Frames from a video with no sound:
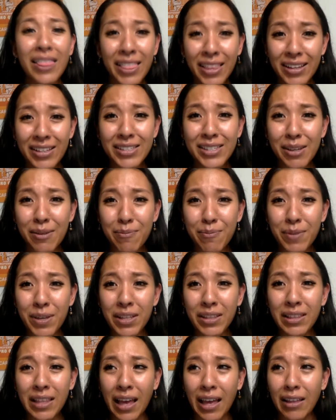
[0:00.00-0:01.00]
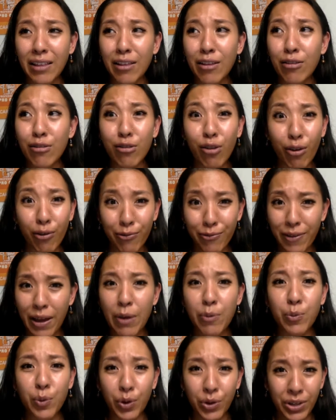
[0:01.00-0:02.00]
doesn't mean that your
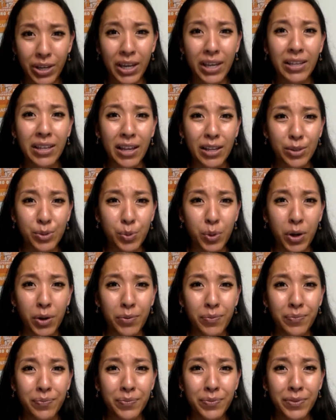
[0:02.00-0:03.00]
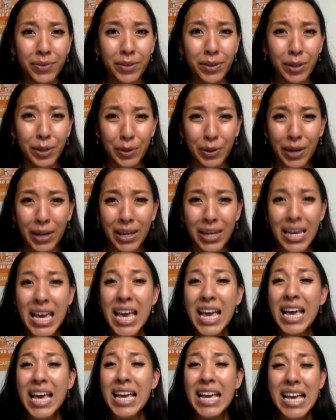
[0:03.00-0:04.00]
fat will gain as well. Okay,
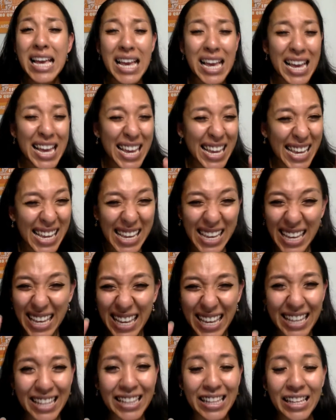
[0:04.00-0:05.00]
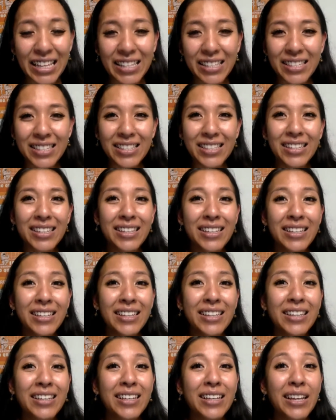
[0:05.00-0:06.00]
it is
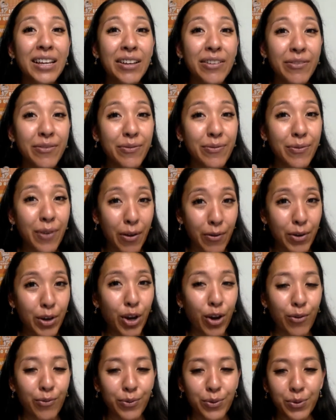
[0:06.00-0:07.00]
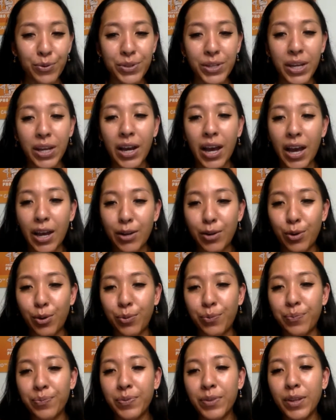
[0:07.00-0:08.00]
very confusing, I
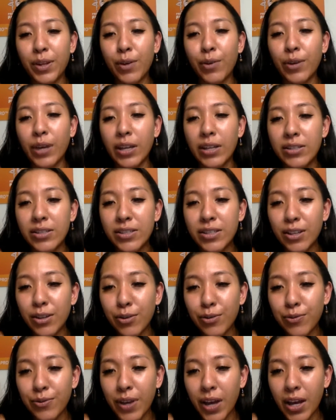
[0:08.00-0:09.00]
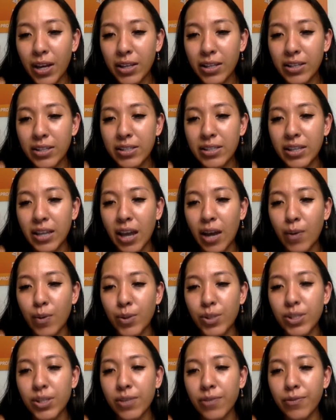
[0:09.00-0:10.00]
know. Okay, Sylvia here say, I
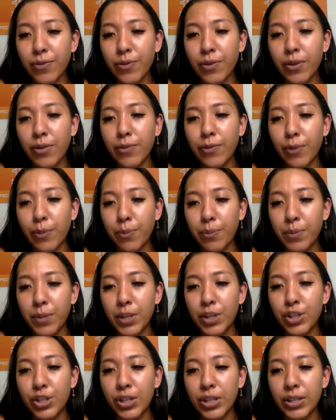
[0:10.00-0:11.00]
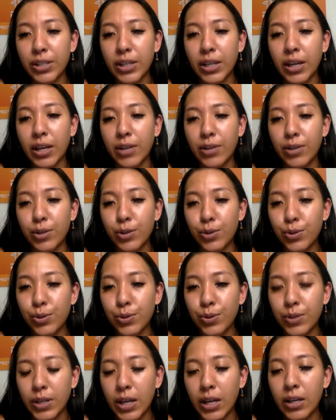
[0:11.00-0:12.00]
was suffering from binge eating until
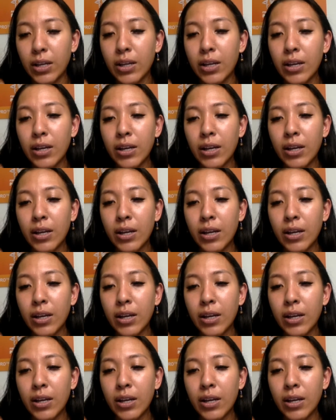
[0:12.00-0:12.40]
today.